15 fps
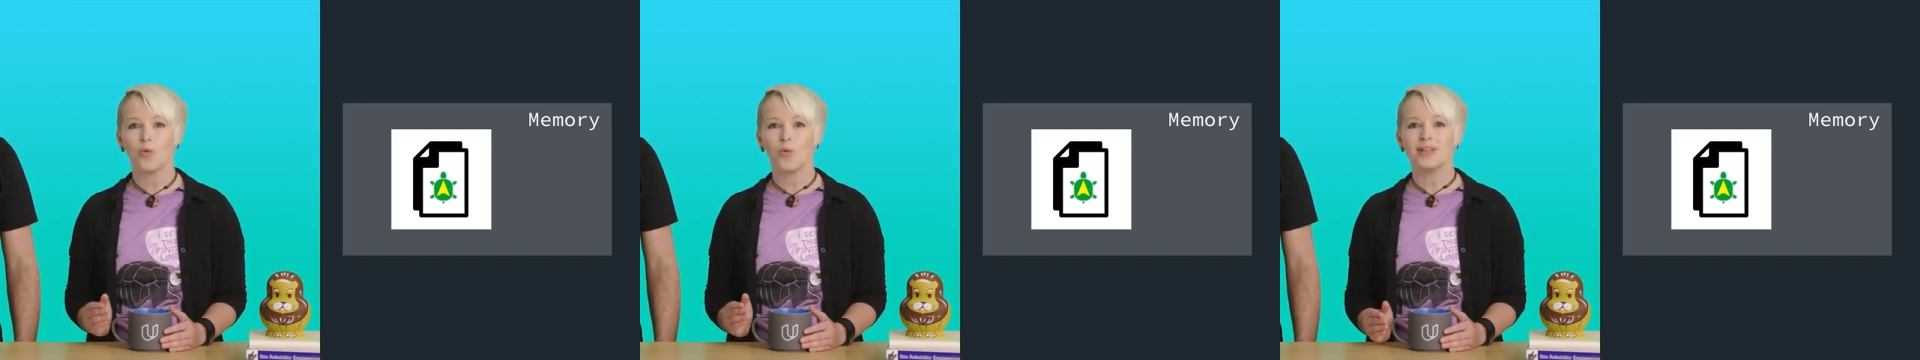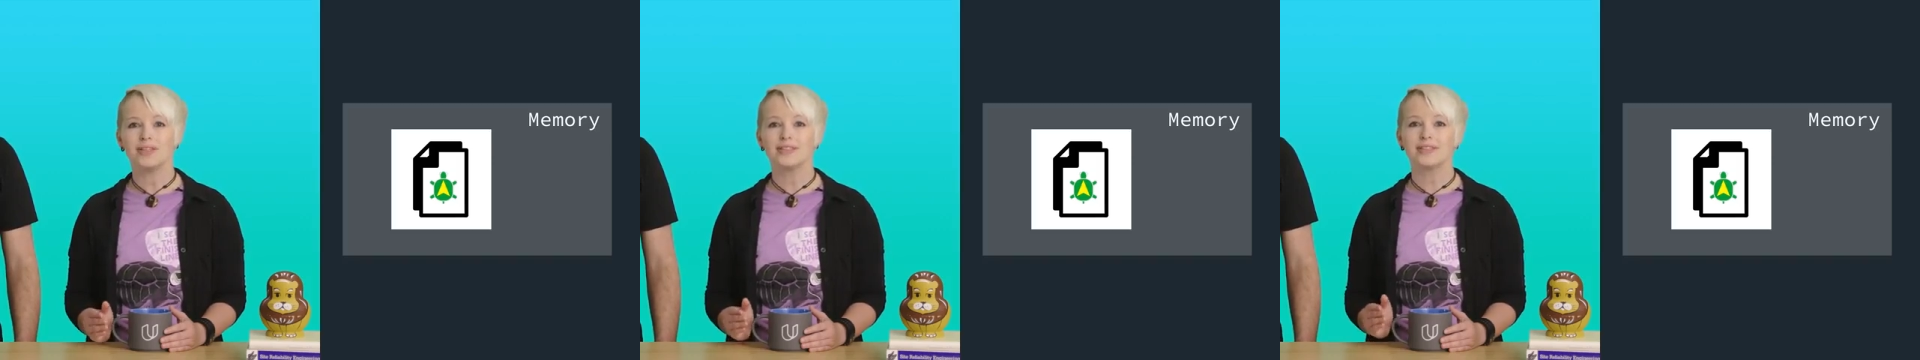
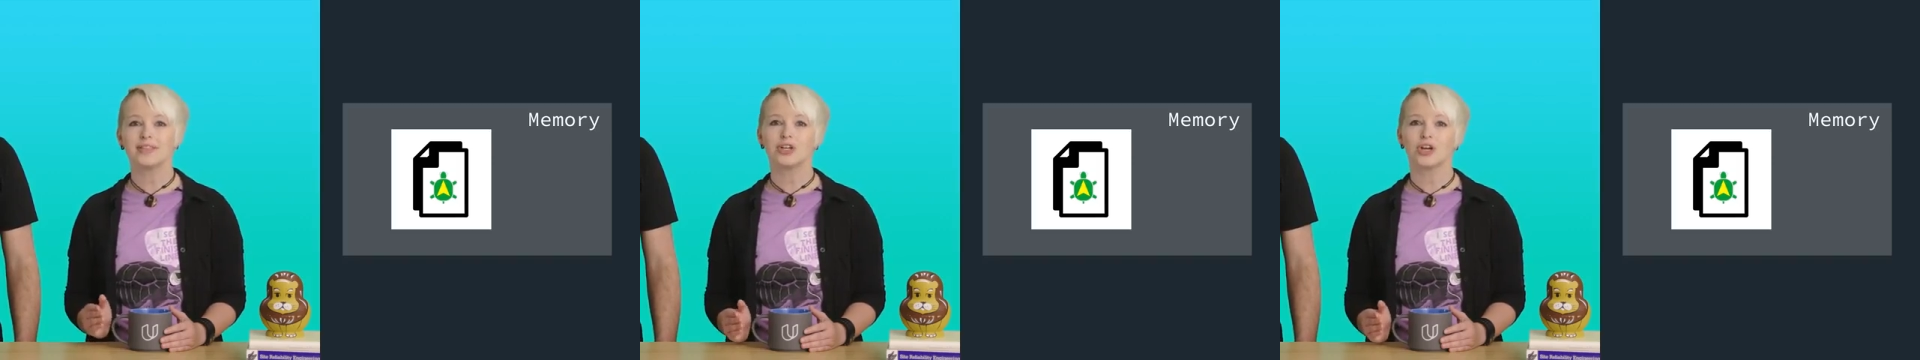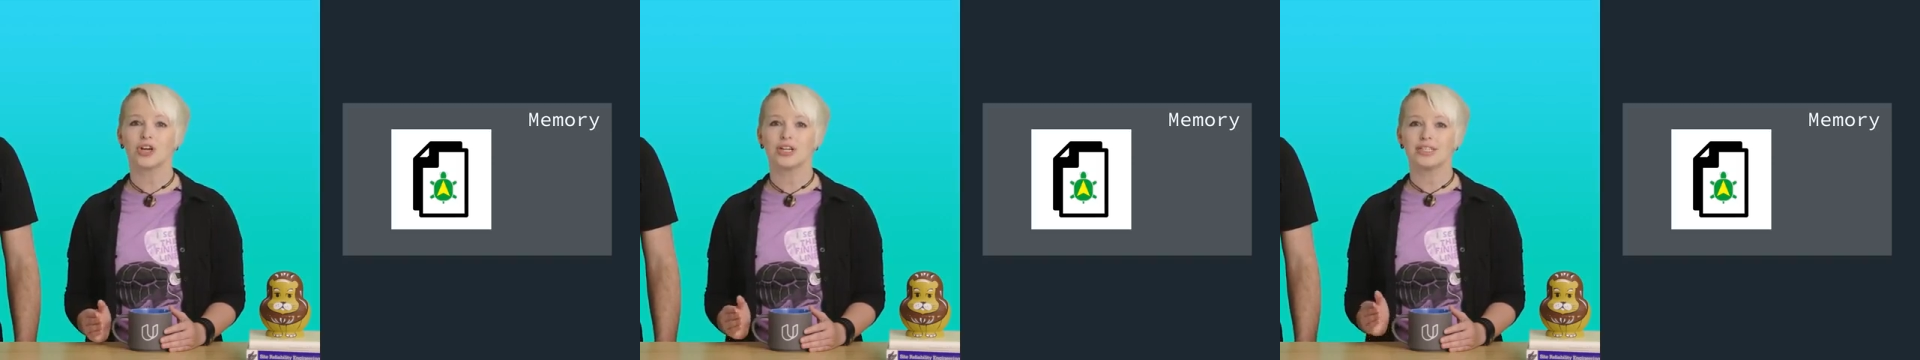Once
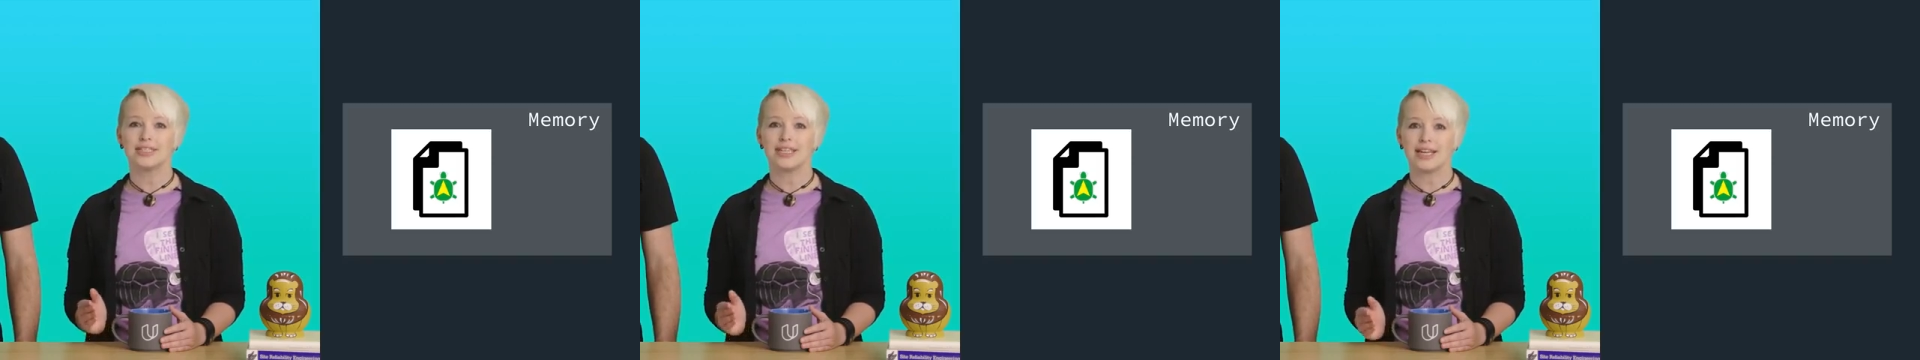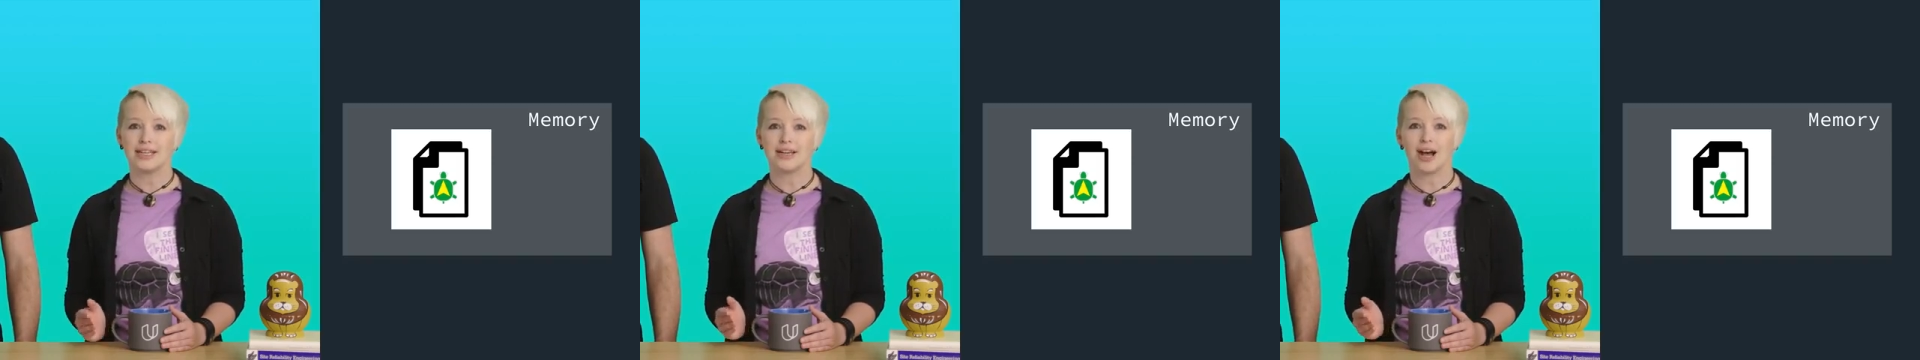the turtle
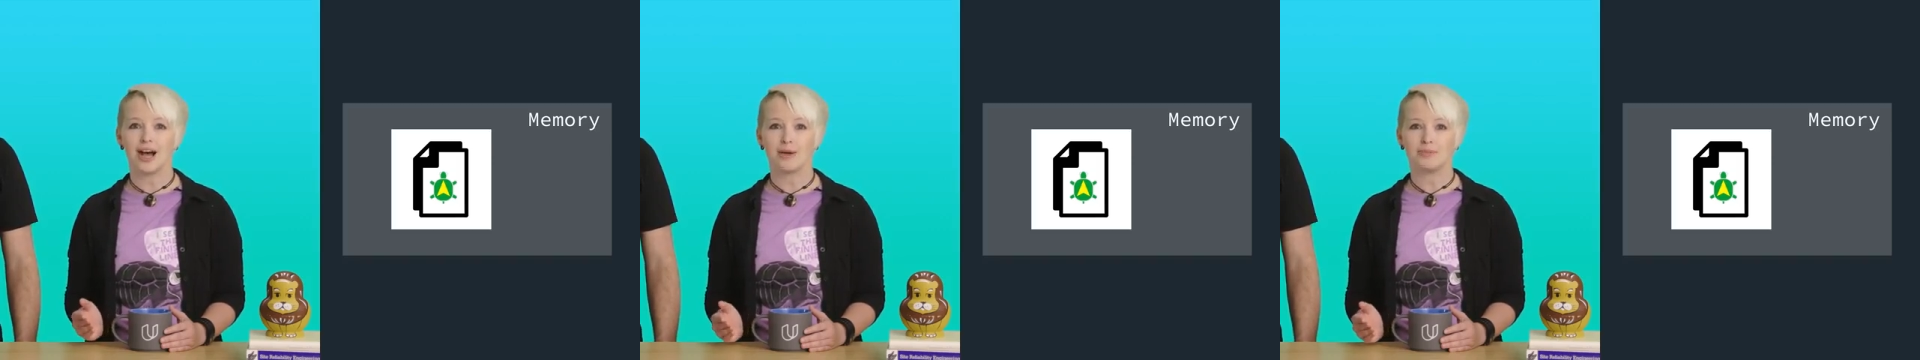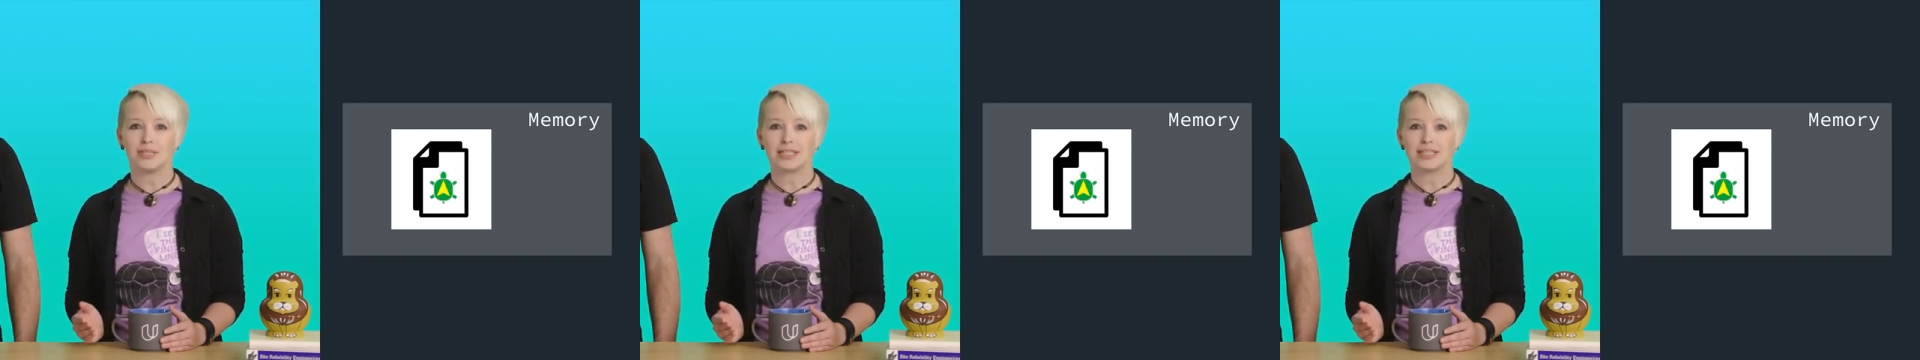data
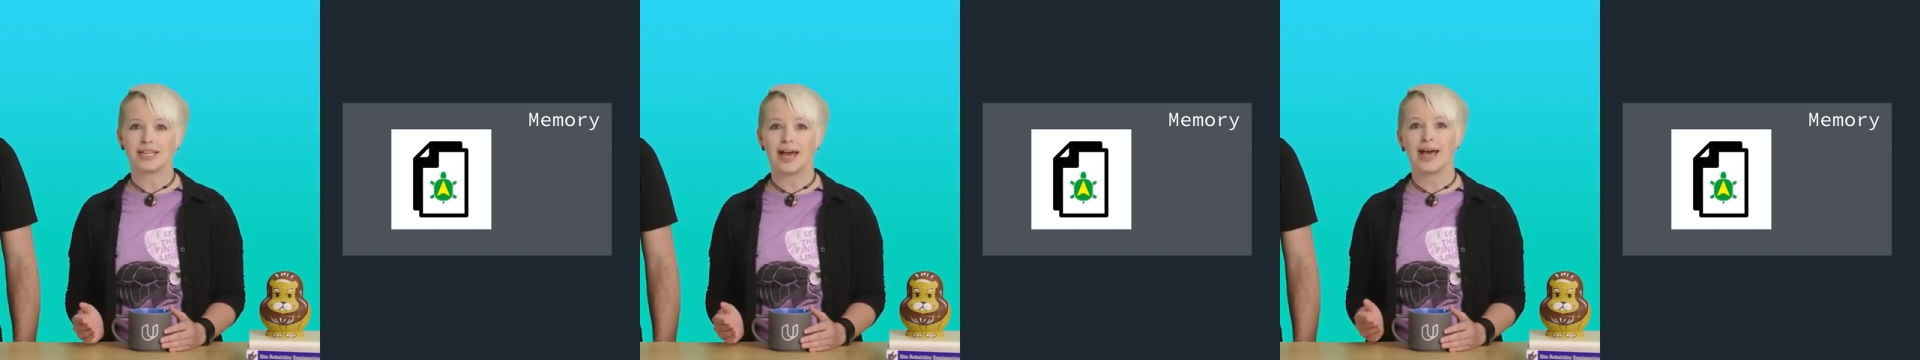object